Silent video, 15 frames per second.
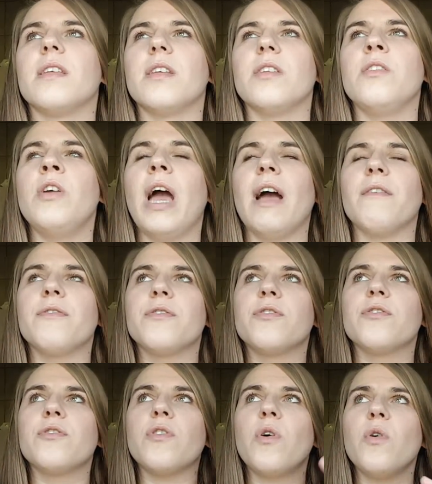
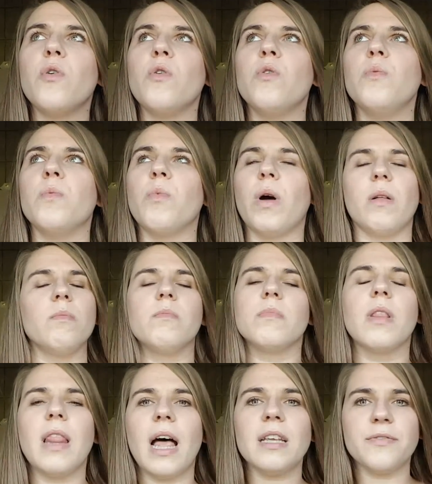
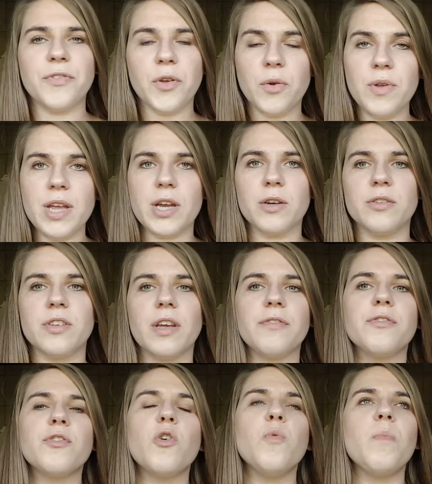last few years, you have
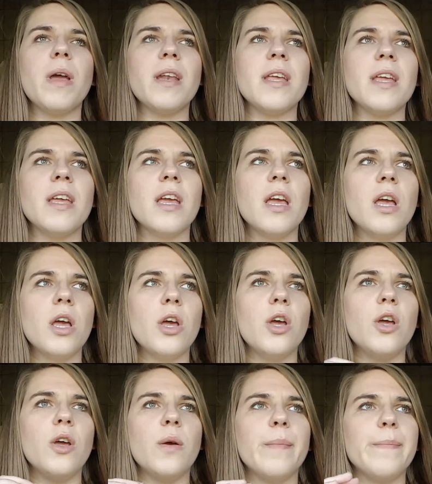so many
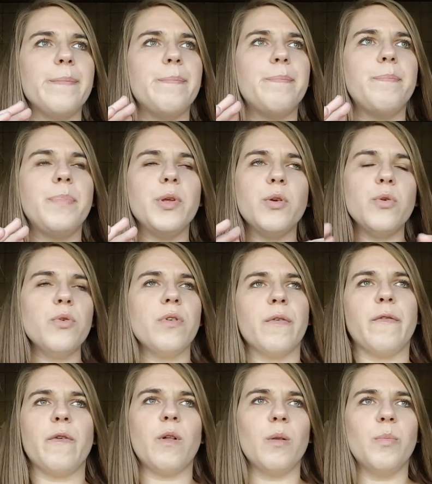
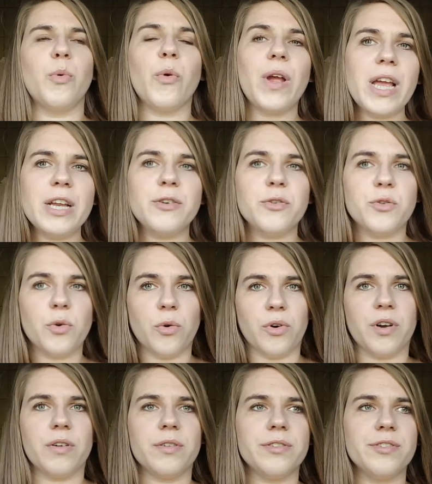beautiful braid
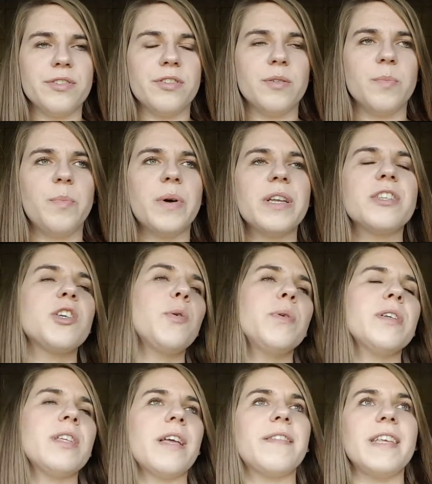tutorials, but it's
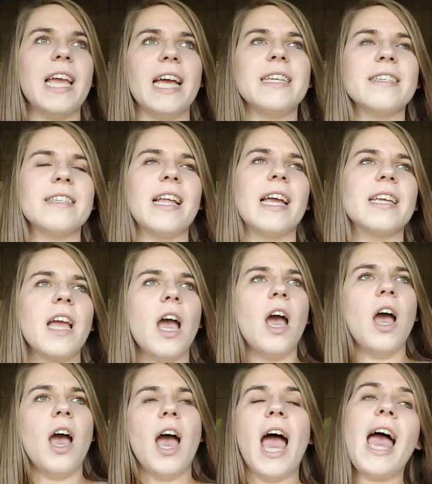always at the end, it's like,
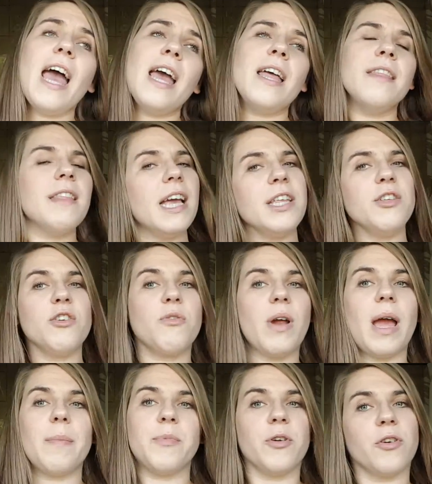and then you
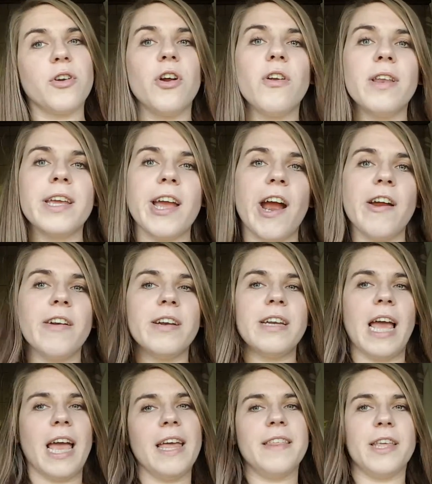grab your curling iron
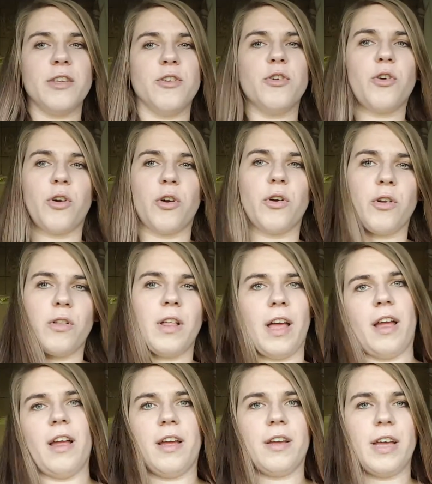and then you curl
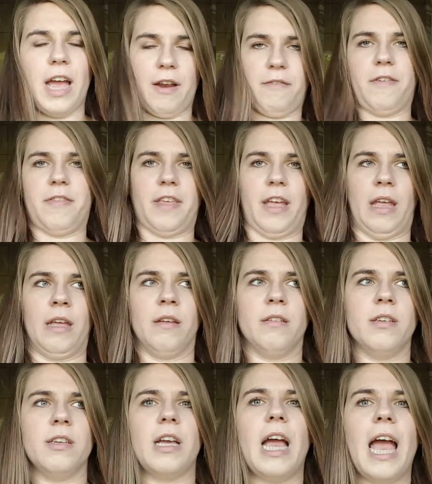everything.
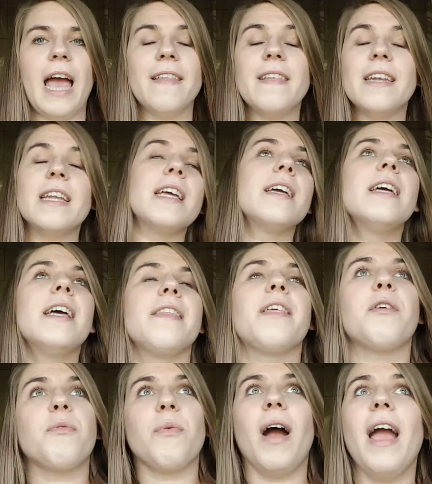And then
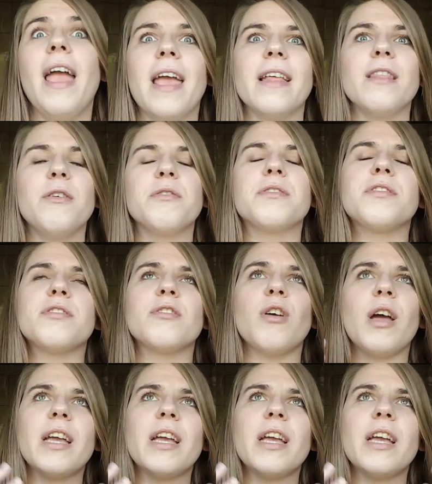they're right, it looks